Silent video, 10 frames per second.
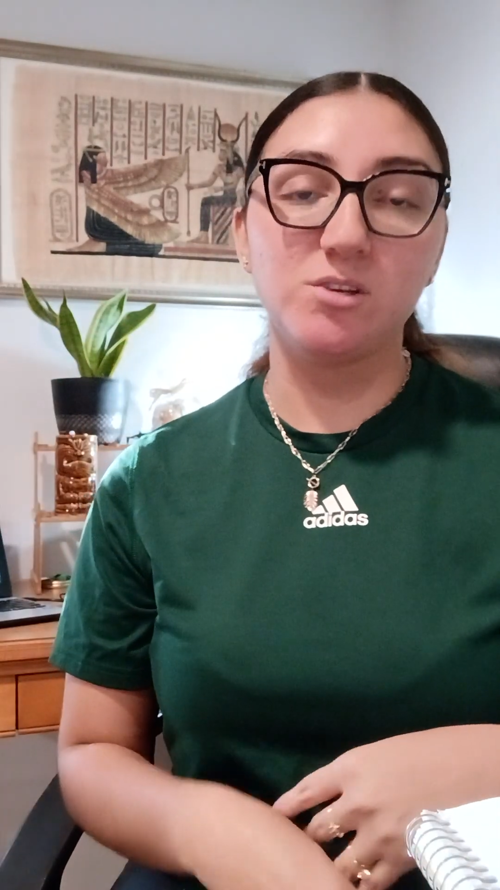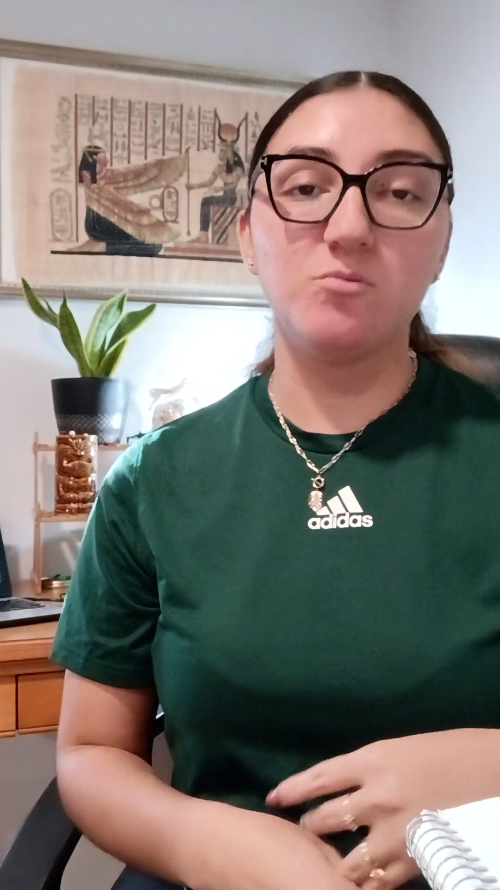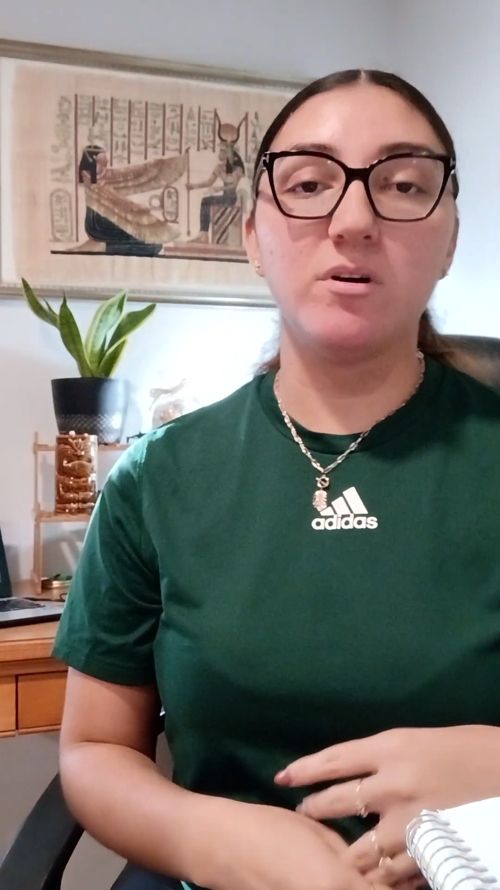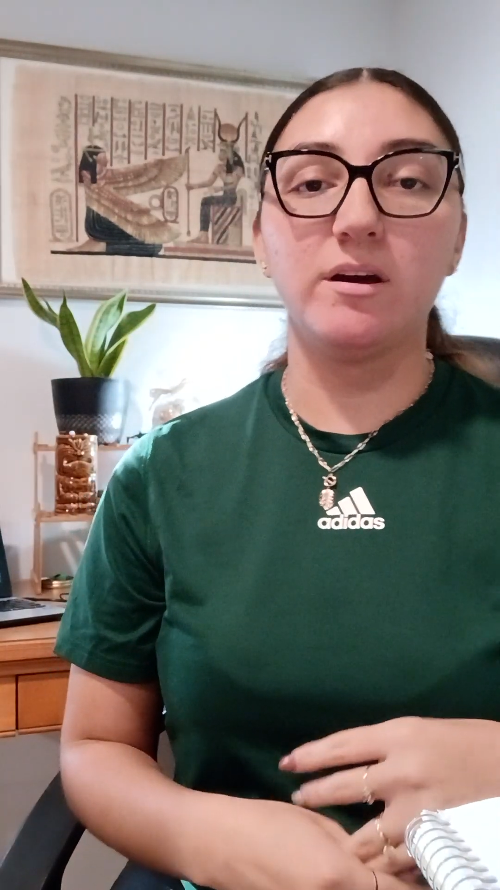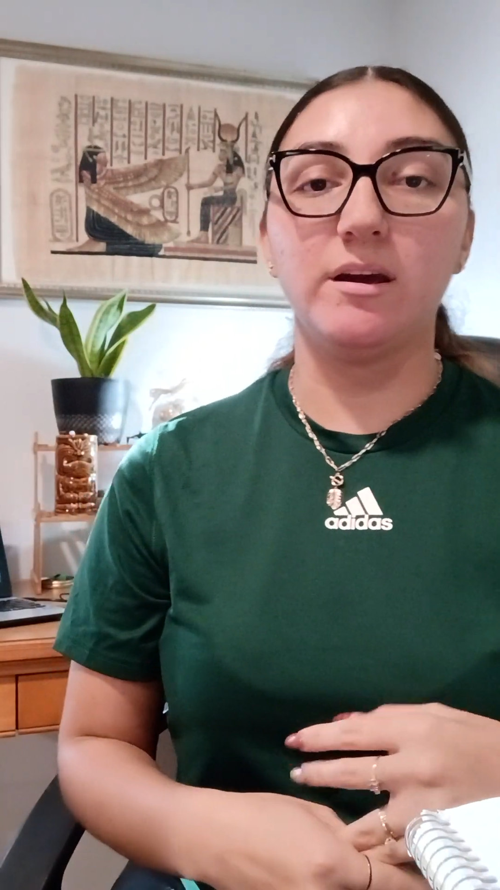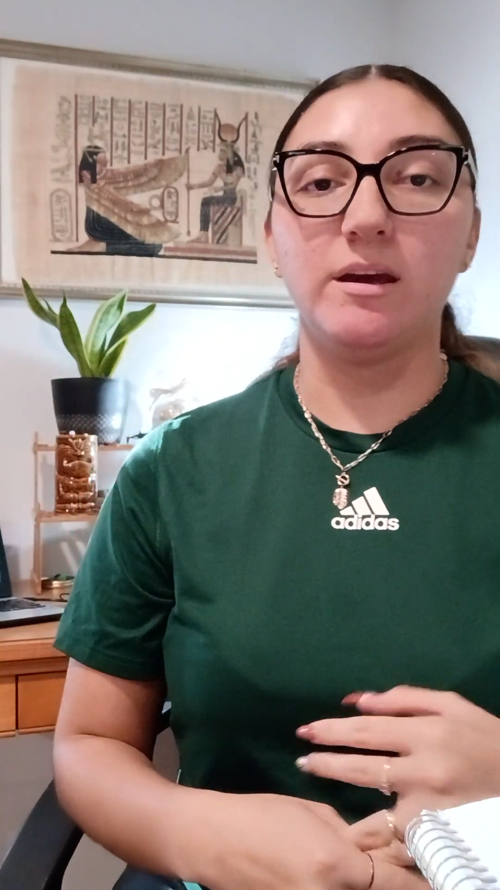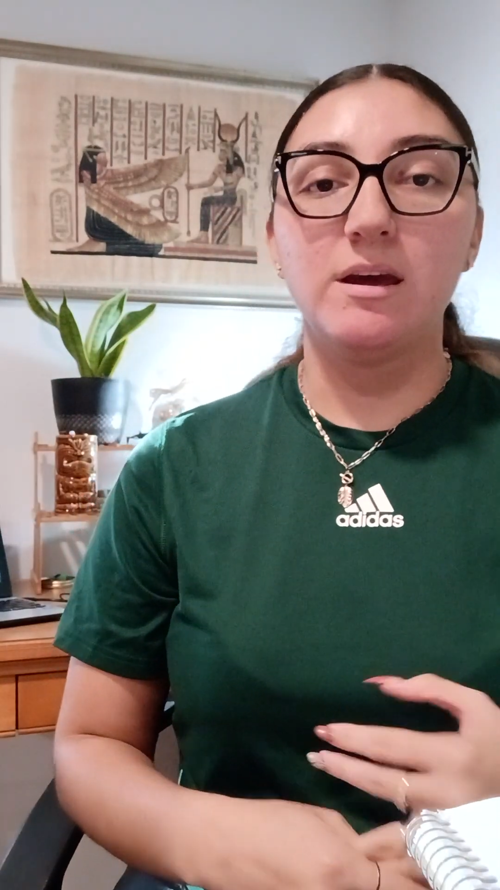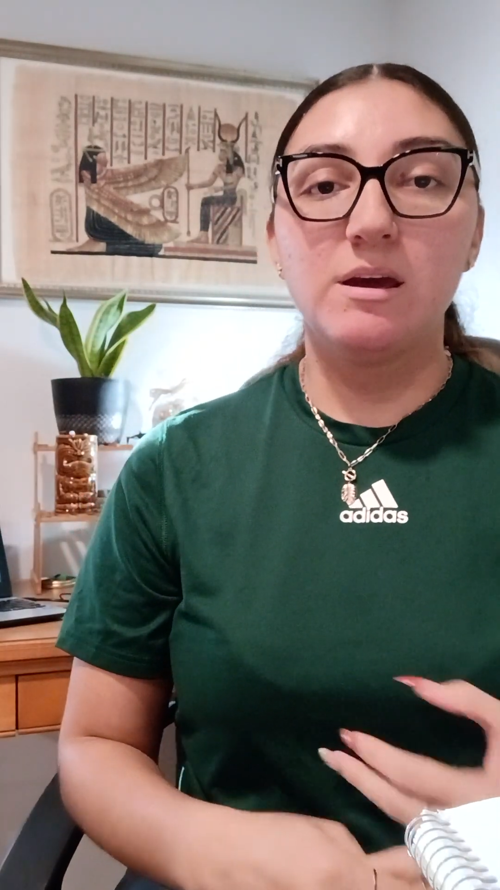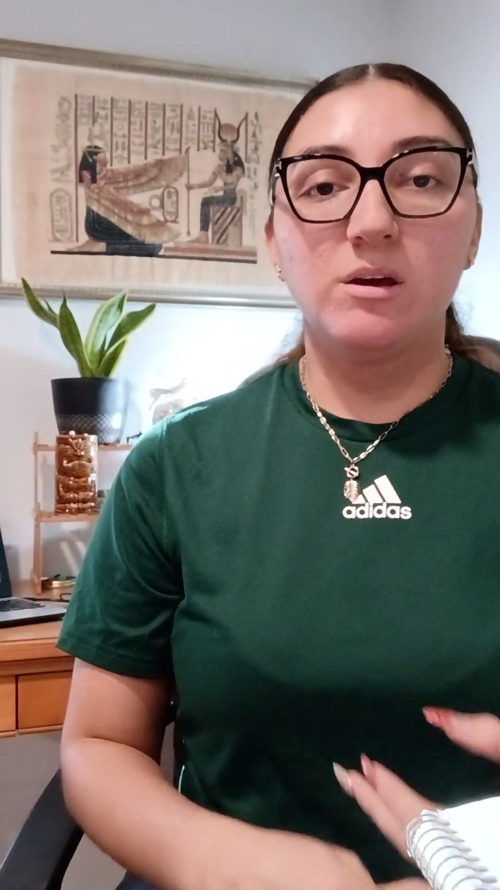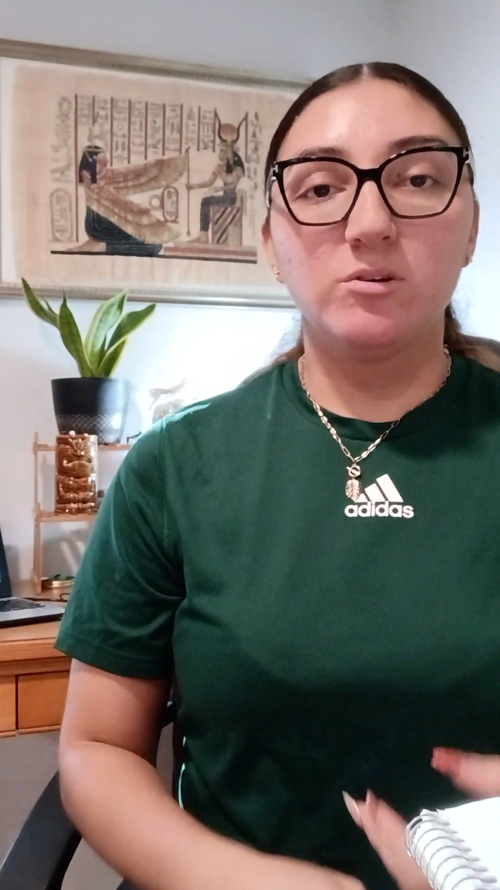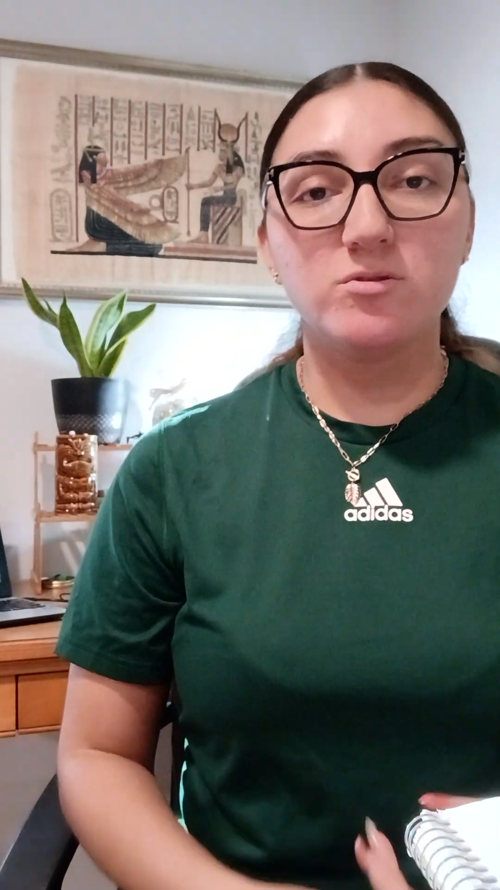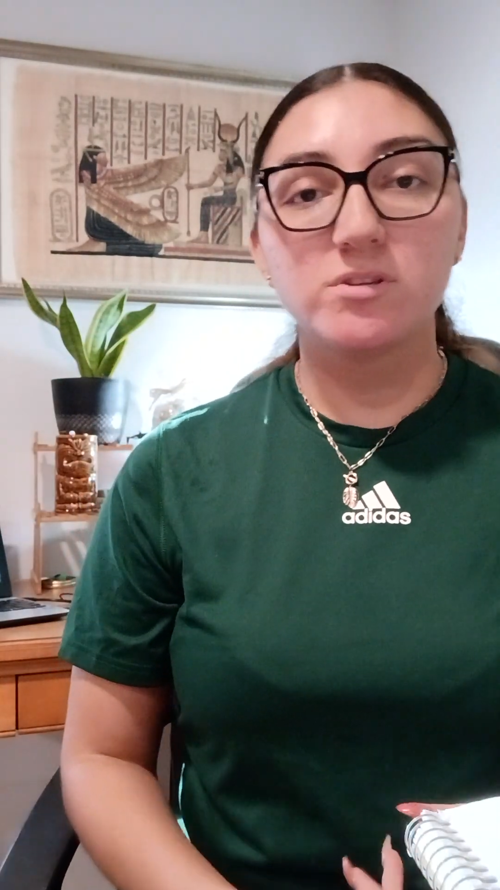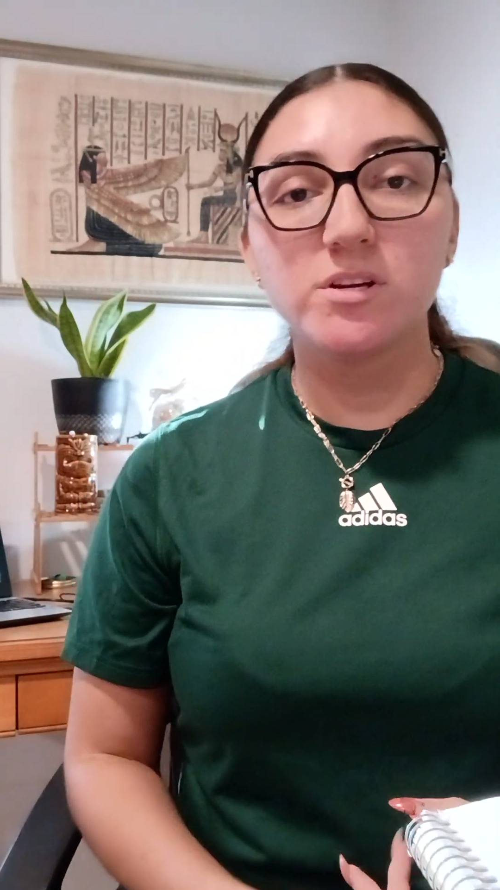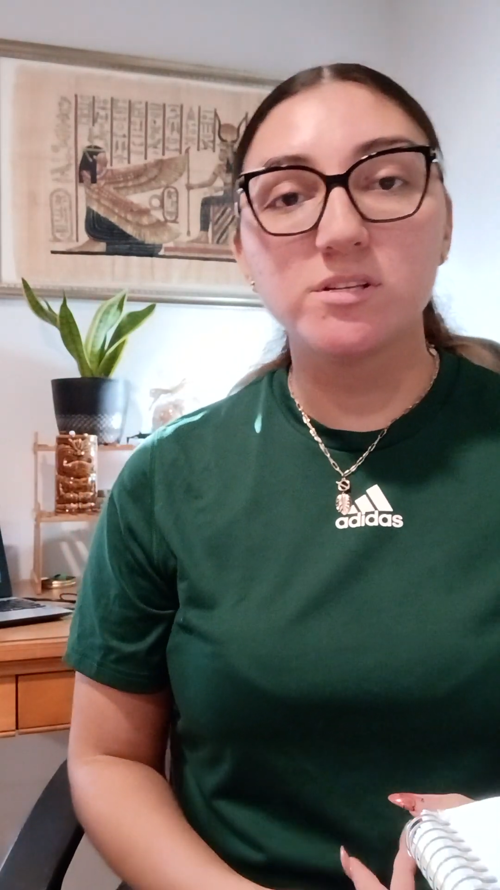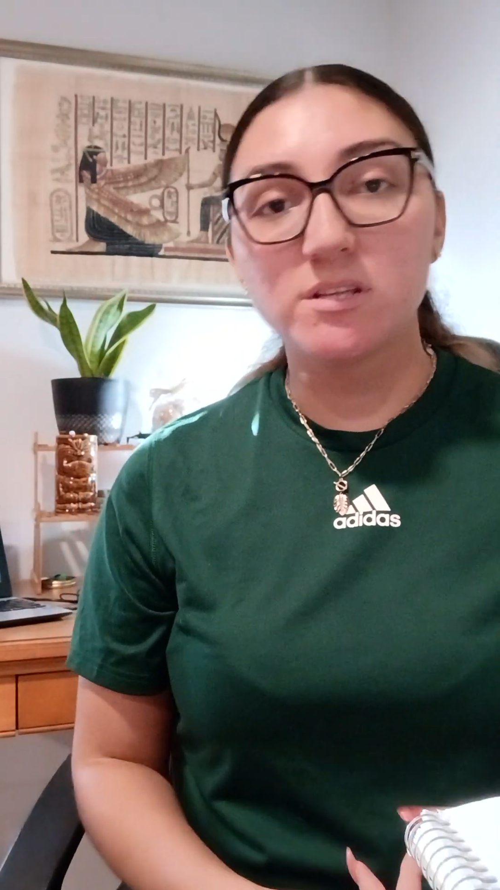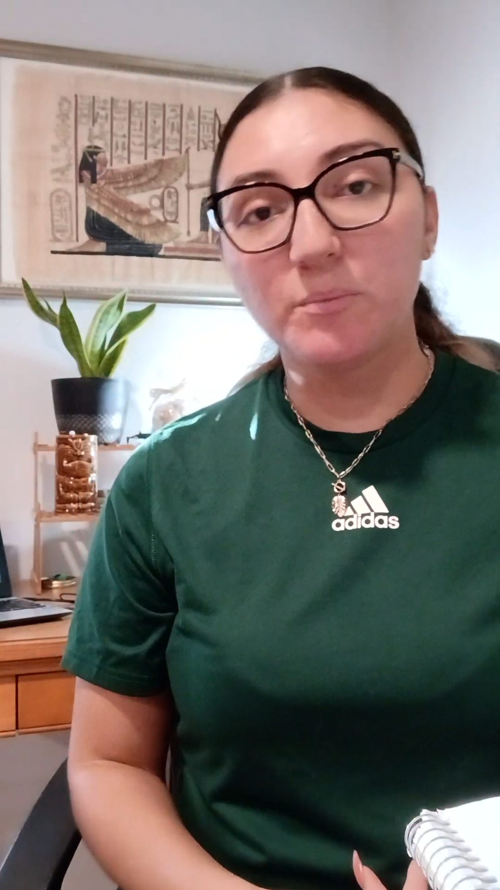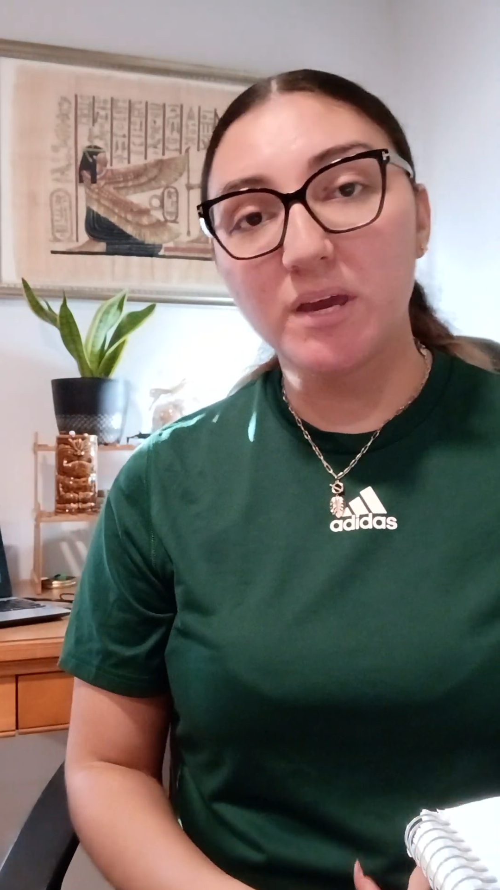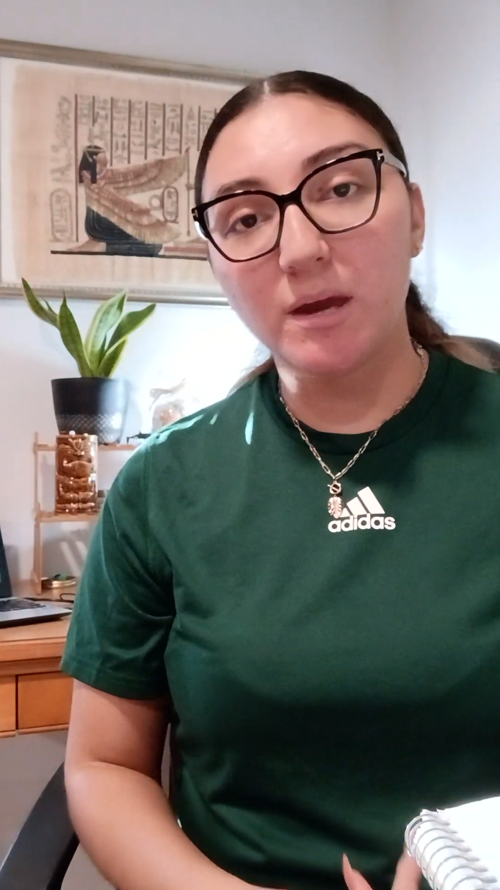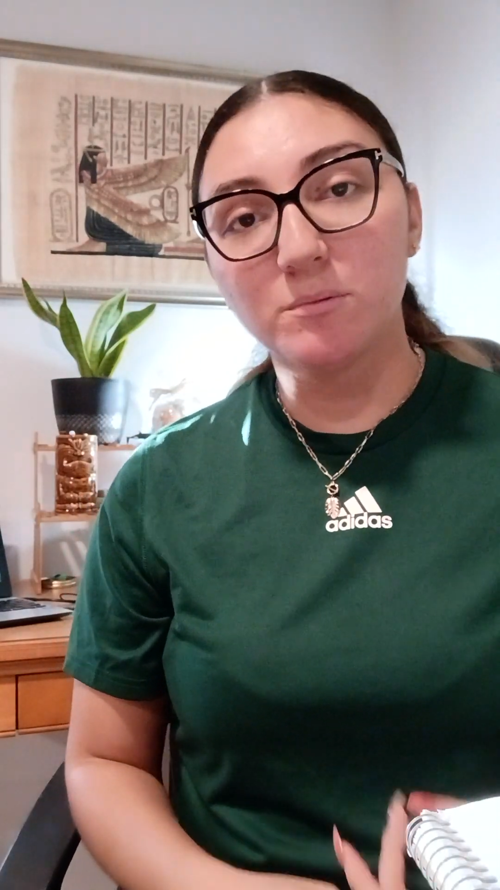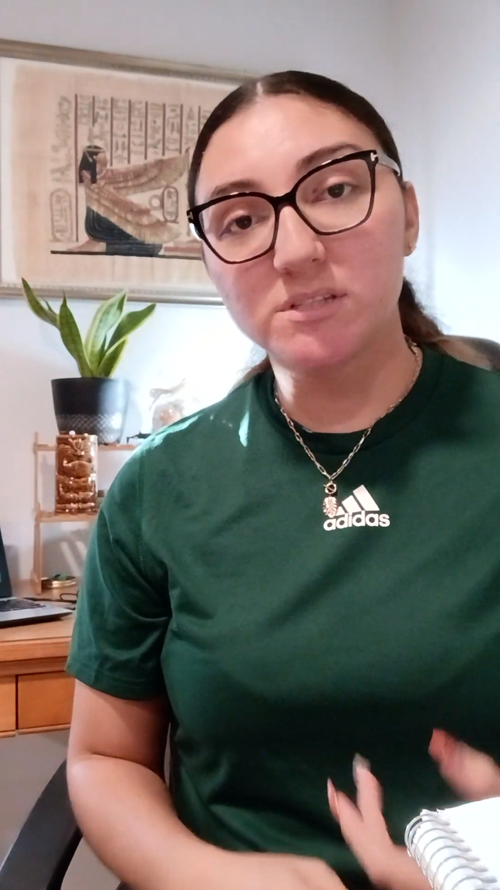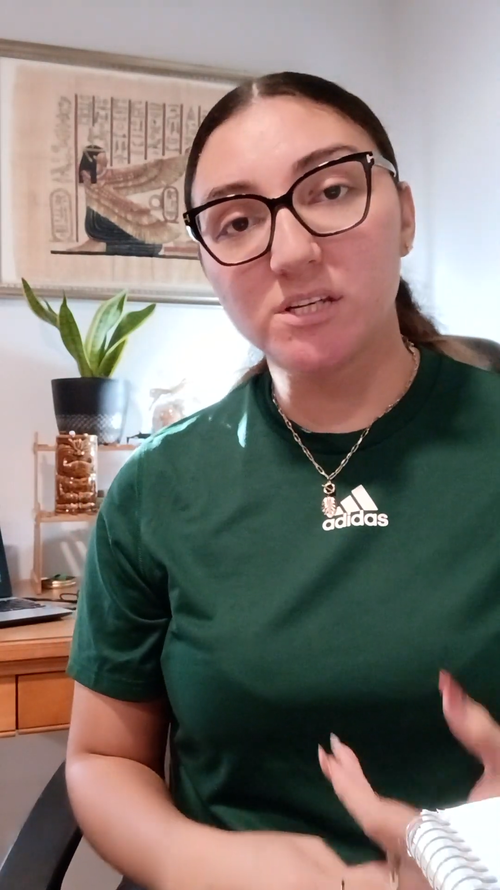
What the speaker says: You want users to be able